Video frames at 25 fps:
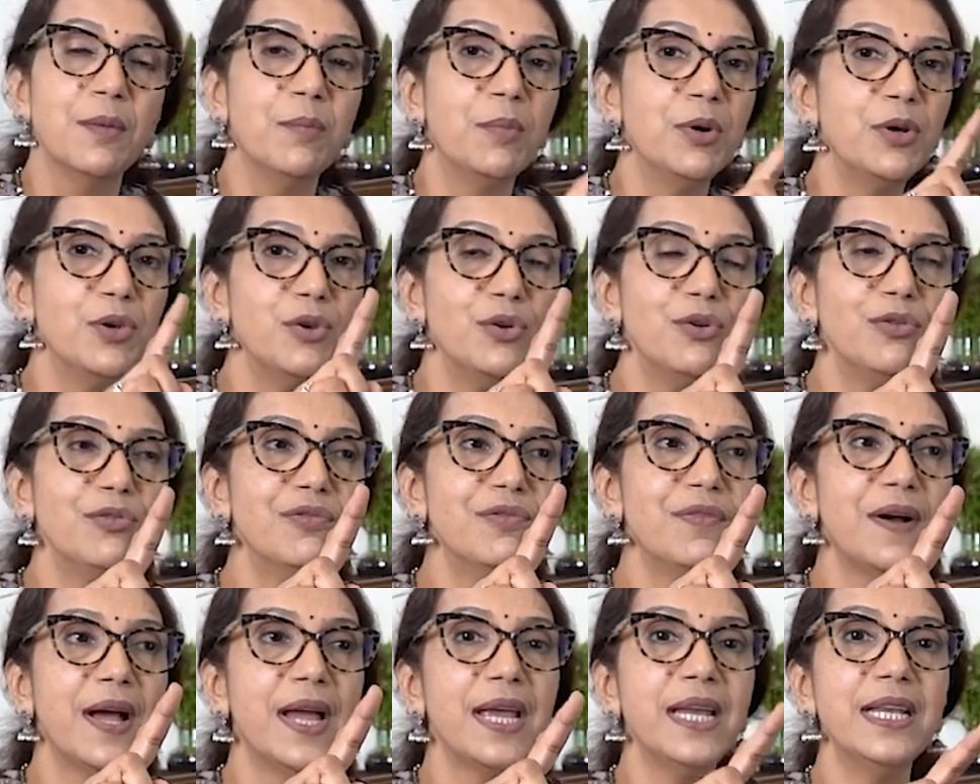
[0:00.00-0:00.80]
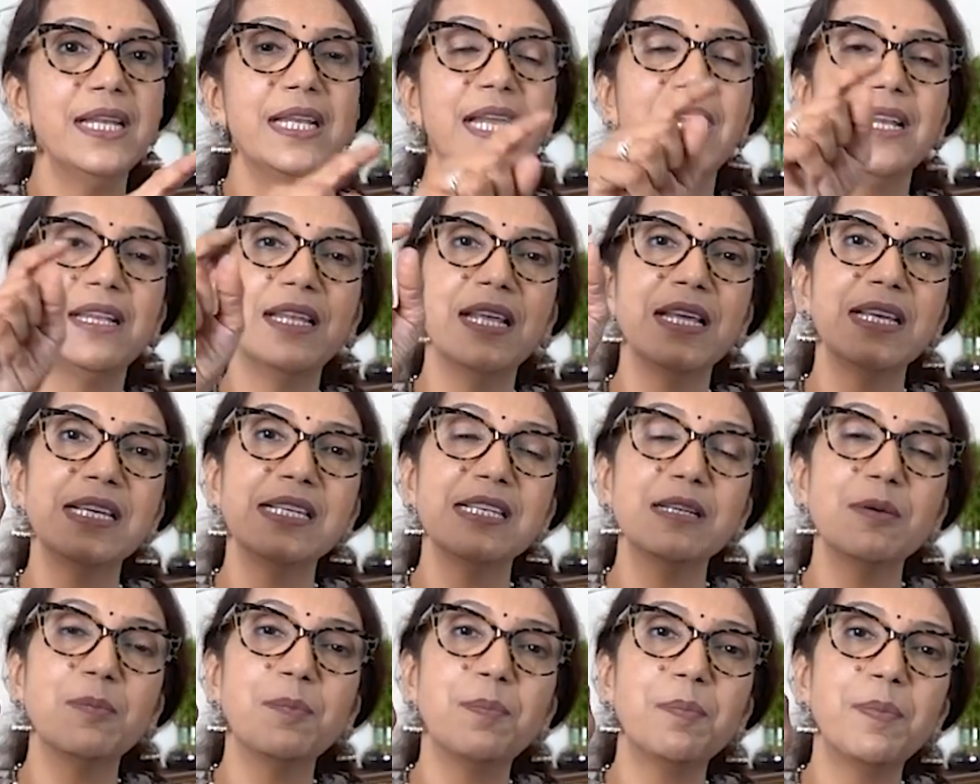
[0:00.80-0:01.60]
But you find that there
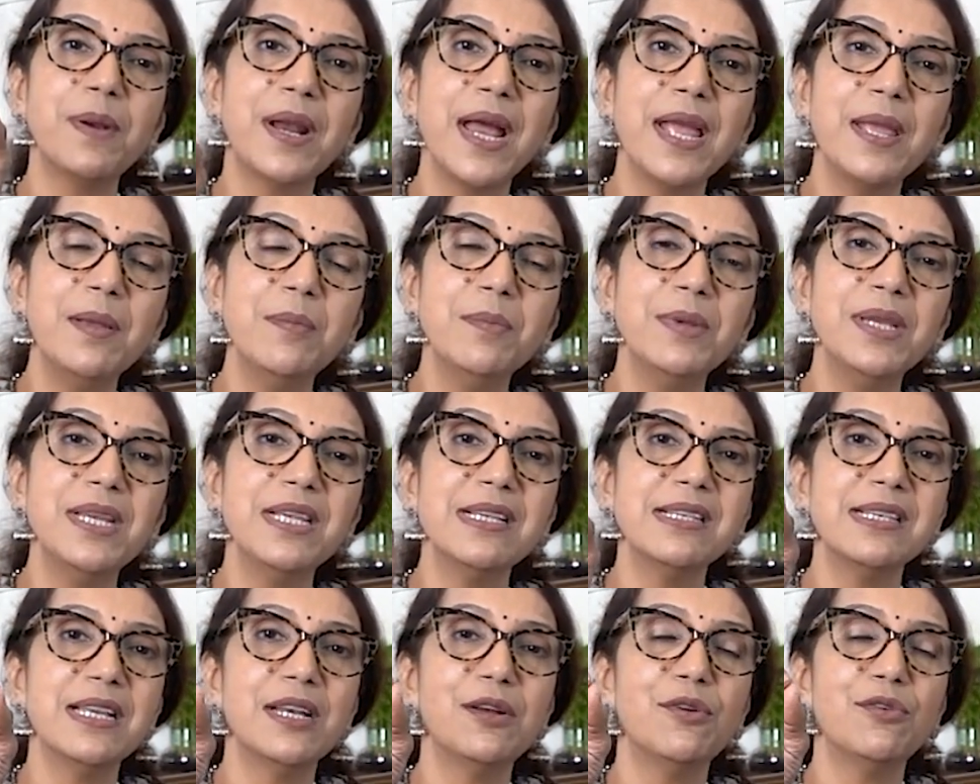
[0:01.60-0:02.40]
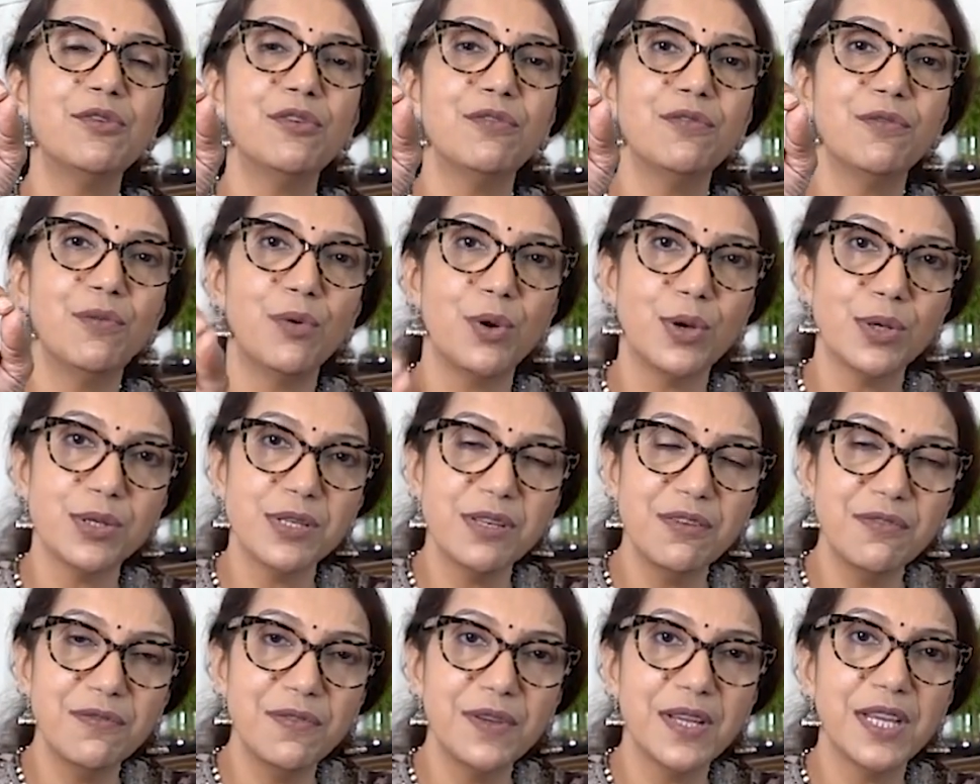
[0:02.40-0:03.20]
is a primary center of
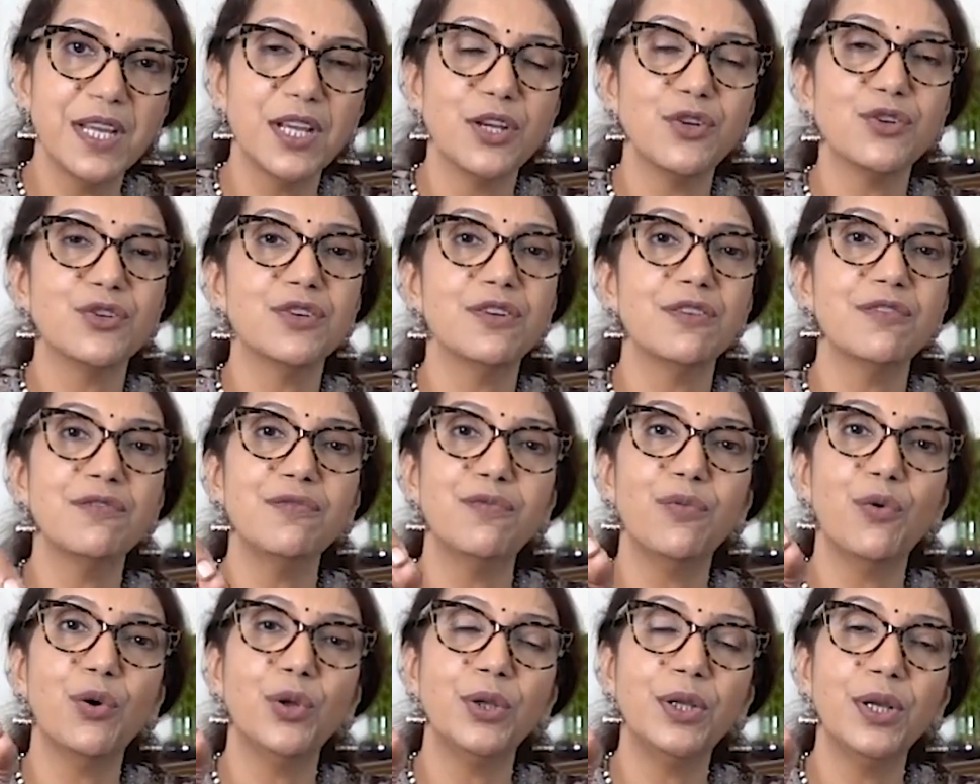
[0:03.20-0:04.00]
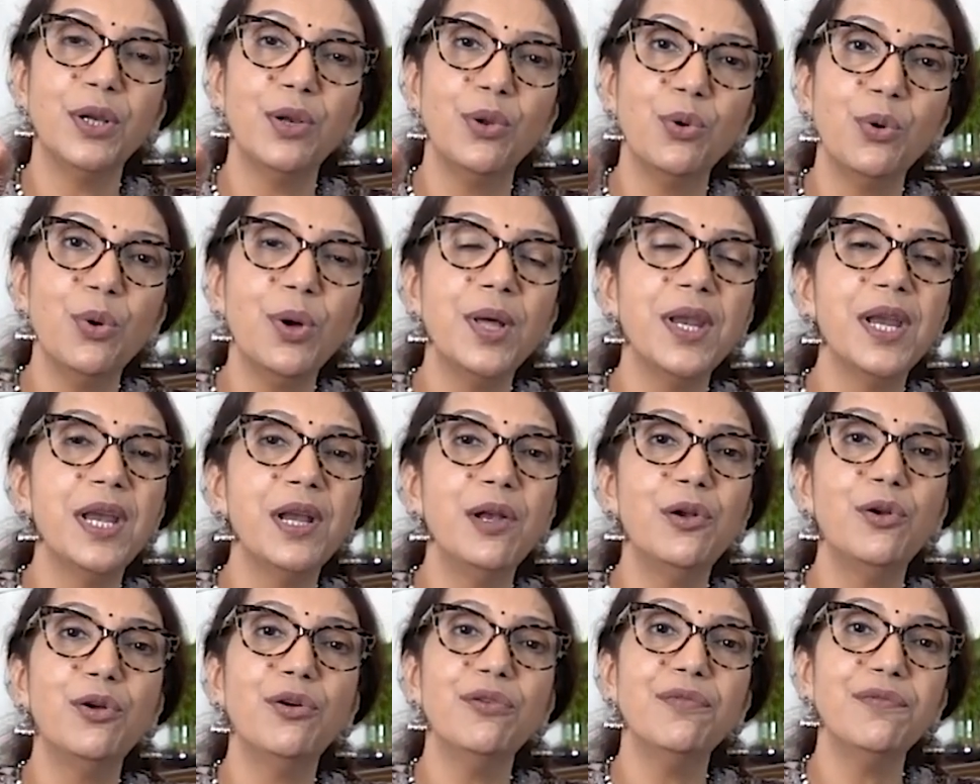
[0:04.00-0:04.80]
ossification for the lower
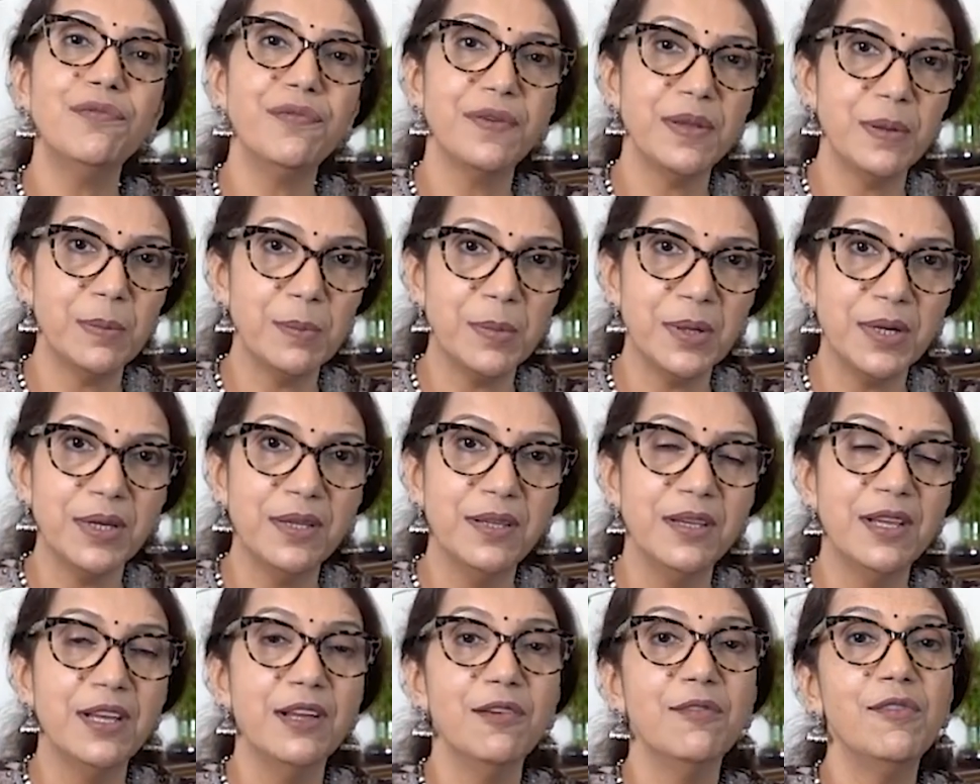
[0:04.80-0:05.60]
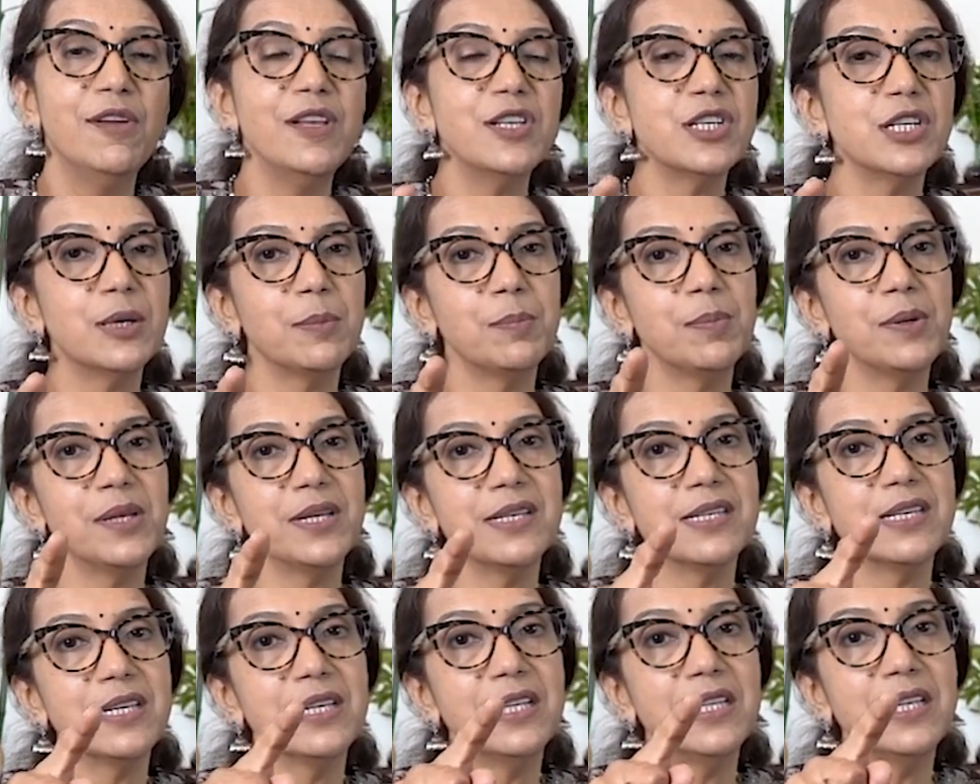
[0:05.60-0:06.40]
end of femur, which
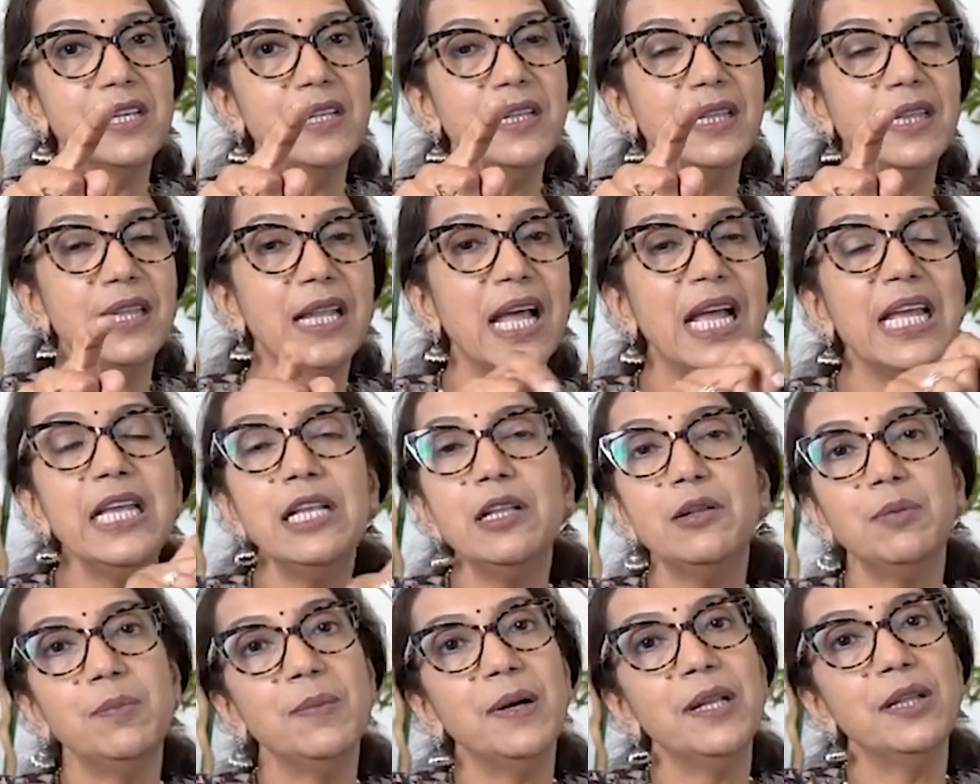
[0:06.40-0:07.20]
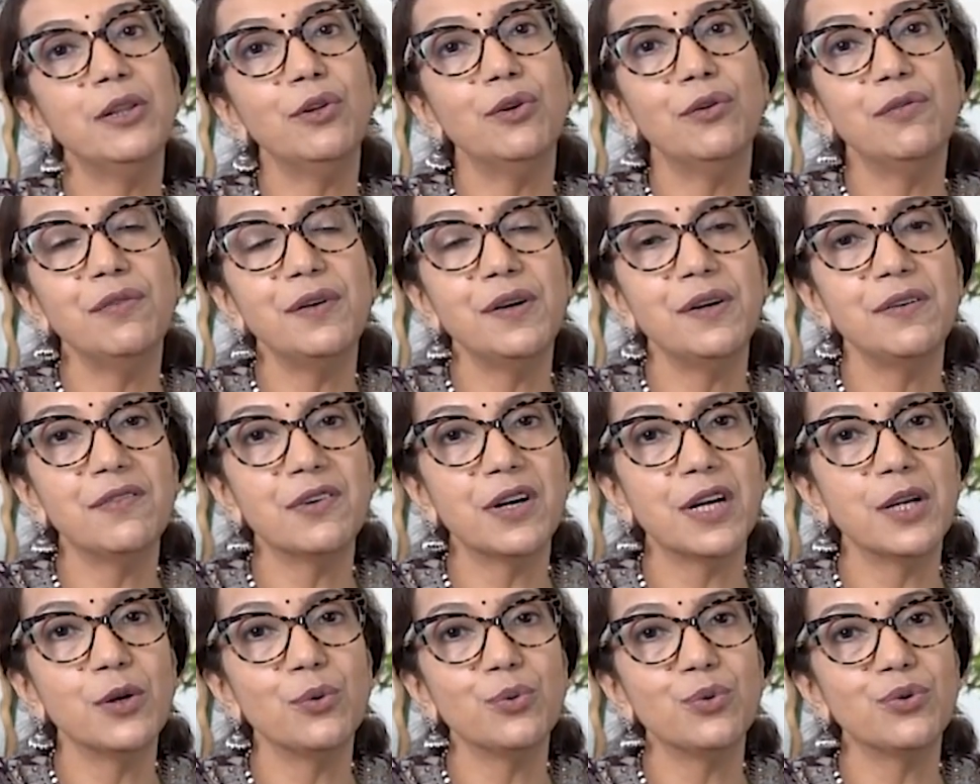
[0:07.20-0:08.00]
appears in the 9th month of
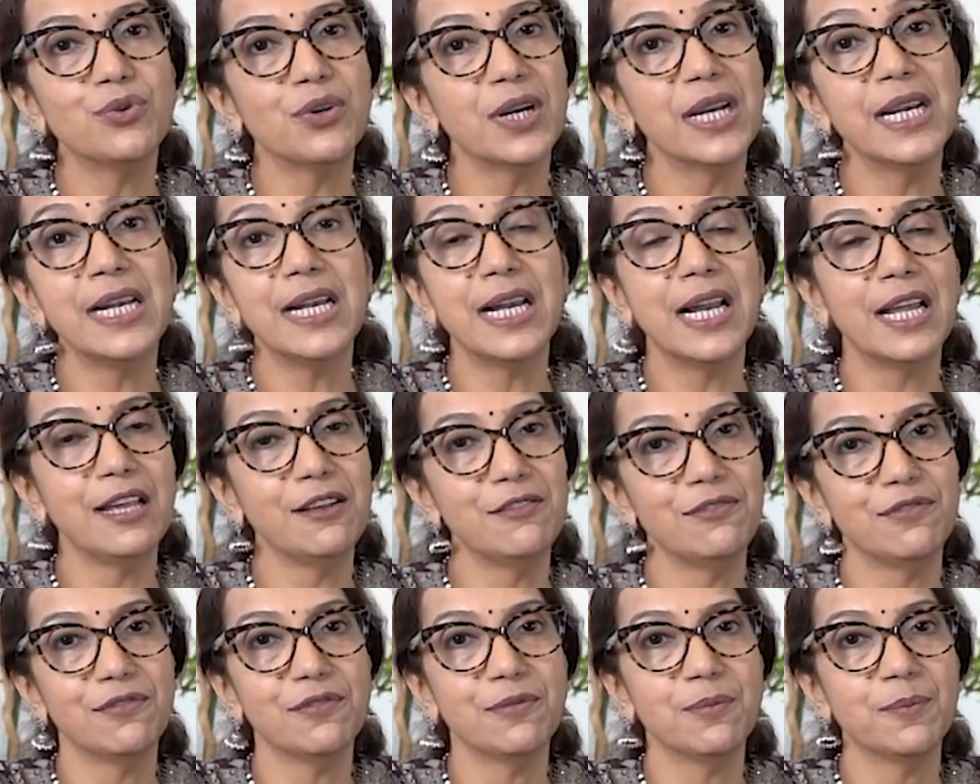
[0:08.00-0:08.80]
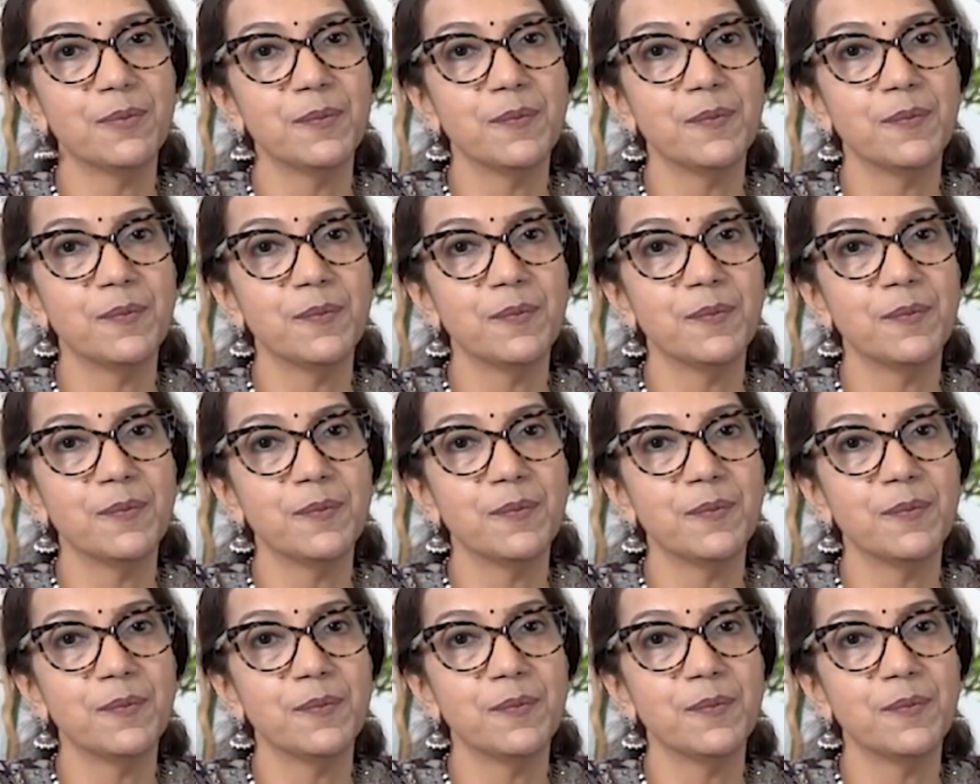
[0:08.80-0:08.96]
intrauterine life,